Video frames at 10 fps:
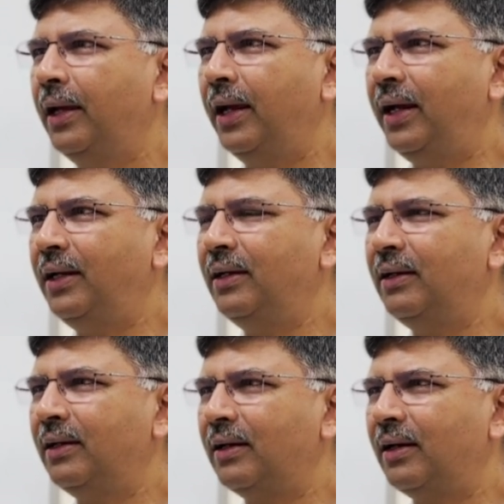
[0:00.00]

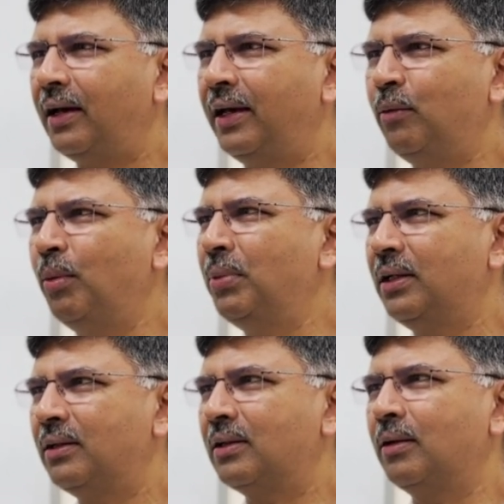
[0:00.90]
And I
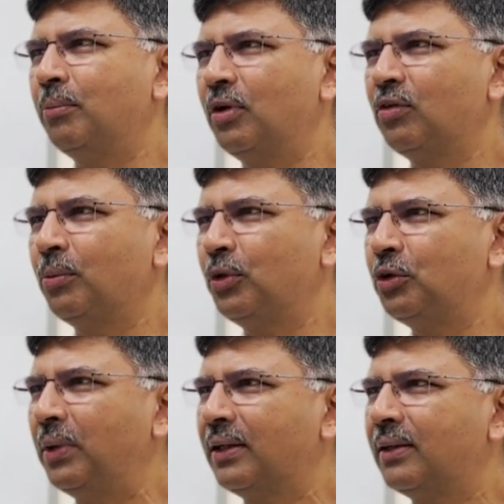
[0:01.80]
remember Professor
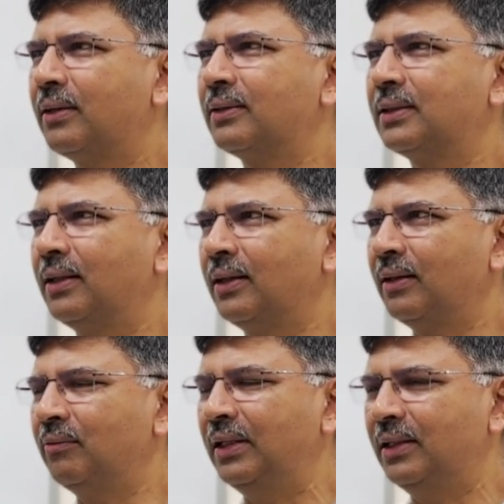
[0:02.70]
Pushpak,
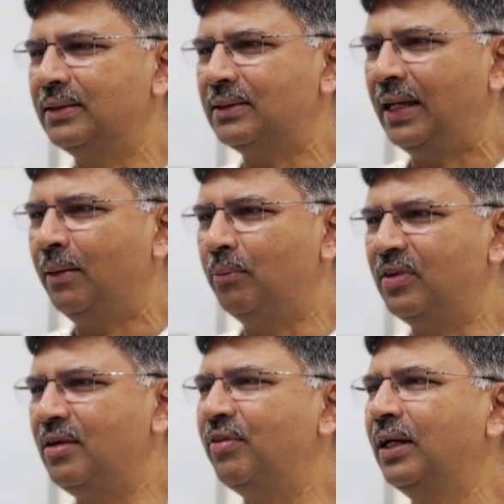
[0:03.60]
when this lab
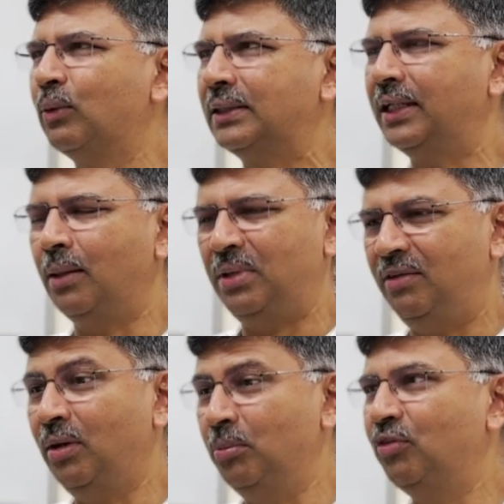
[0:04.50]
CFILT was set up, and
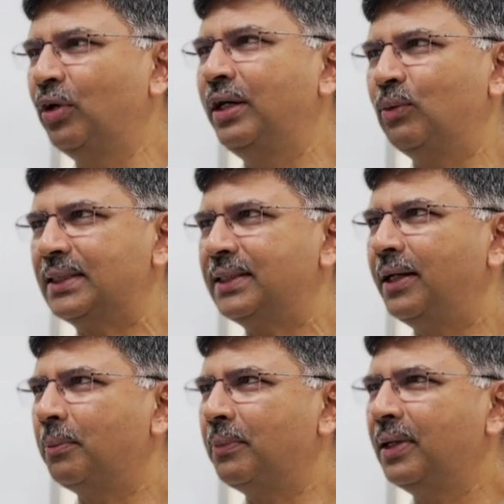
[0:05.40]
even before it was
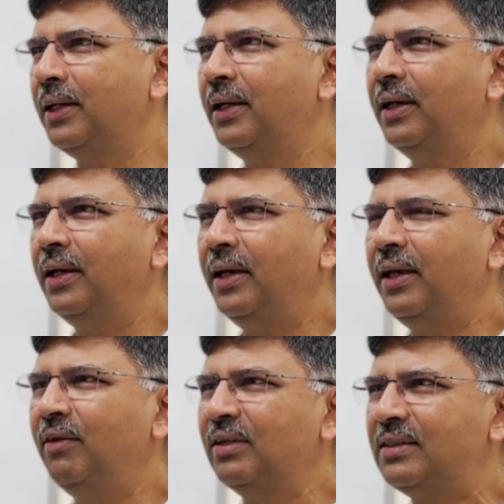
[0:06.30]
set up,
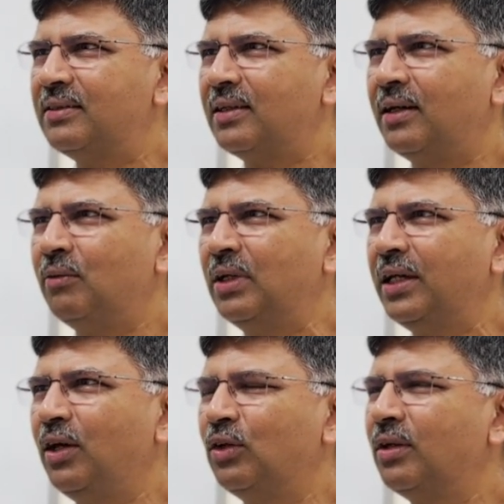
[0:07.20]
he was
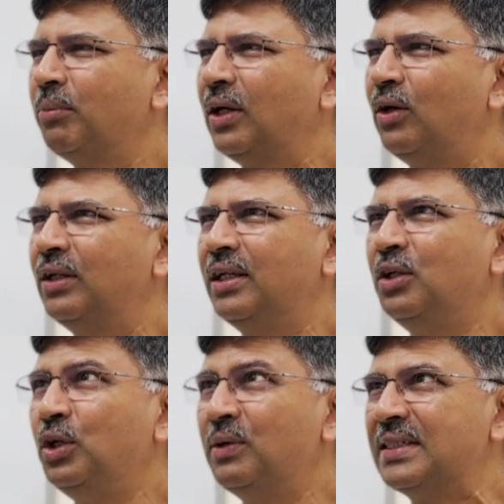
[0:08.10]
working on something called the
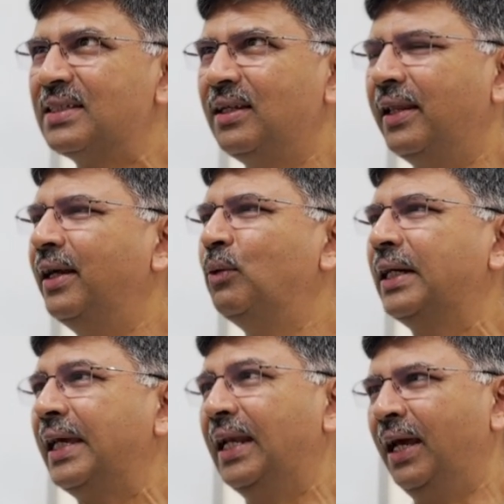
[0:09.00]
Universal
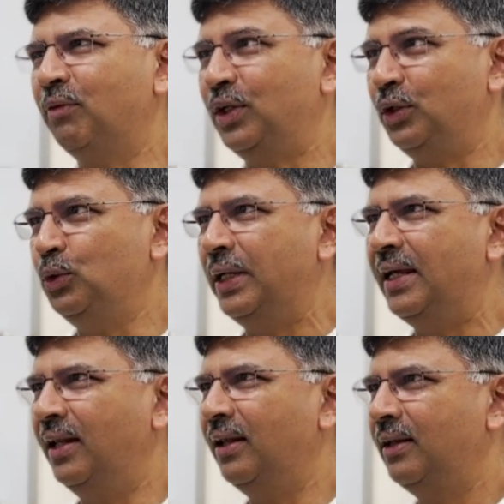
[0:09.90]
Networking Language, or
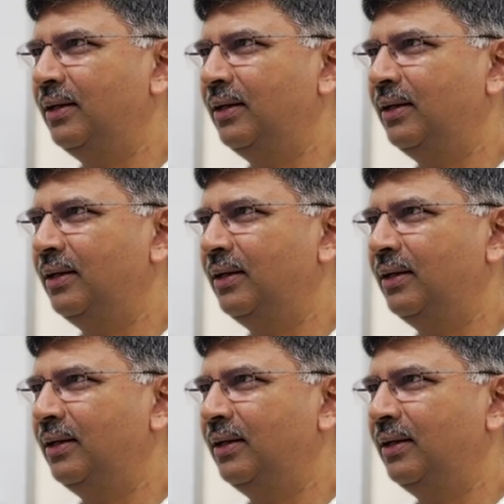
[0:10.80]
UNL,